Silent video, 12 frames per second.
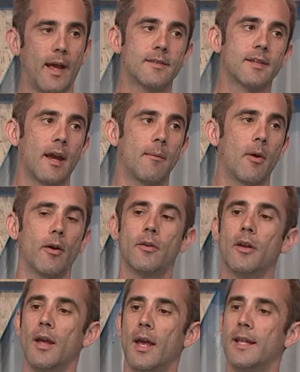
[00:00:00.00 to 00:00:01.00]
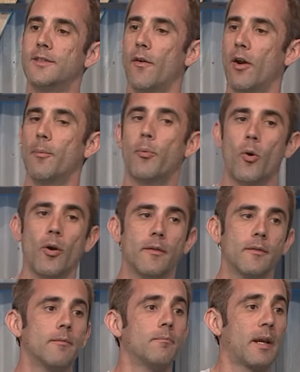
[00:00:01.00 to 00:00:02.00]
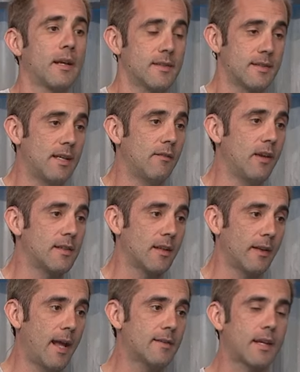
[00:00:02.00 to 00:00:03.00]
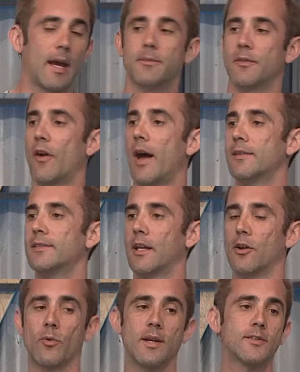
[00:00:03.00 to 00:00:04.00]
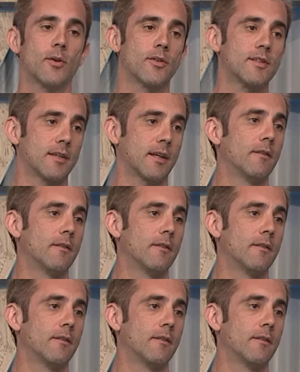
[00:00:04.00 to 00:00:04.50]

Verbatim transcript: landscape mode. It's very important, because a TV is a landscape device, that your resources are